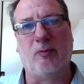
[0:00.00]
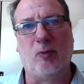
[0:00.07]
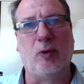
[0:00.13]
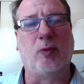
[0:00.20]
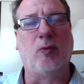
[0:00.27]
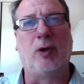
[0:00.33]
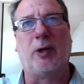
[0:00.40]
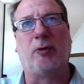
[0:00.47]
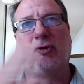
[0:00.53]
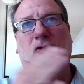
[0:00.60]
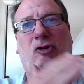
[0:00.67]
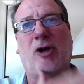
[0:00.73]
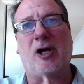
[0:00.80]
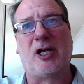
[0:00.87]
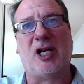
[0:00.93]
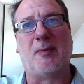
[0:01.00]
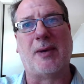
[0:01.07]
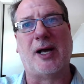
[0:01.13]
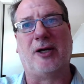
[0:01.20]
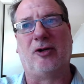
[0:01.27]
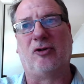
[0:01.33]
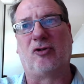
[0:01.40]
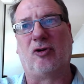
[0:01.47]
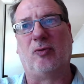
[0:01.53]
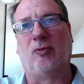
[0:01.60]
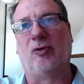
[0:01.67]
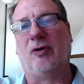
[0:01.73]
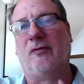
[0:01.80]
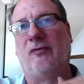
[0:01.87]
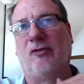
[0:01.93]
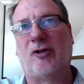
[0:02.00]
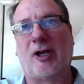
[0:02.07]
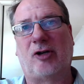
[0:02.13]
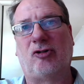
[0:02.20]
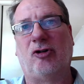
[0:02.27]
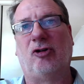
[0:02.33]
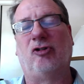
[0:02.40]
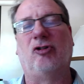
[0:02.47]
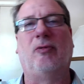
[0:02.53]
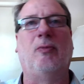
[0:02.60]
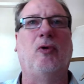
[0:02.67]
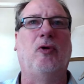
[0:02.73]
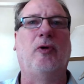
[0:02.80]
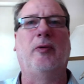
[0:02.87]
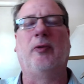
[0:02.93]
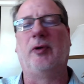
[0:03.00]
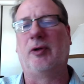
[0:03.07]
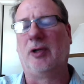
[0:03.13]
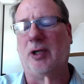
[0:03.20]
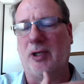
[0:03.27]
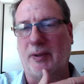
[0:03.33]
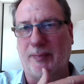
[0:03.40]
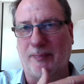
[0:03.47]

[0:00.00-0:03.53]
what, what, I was just talking about in terms of sexism or um,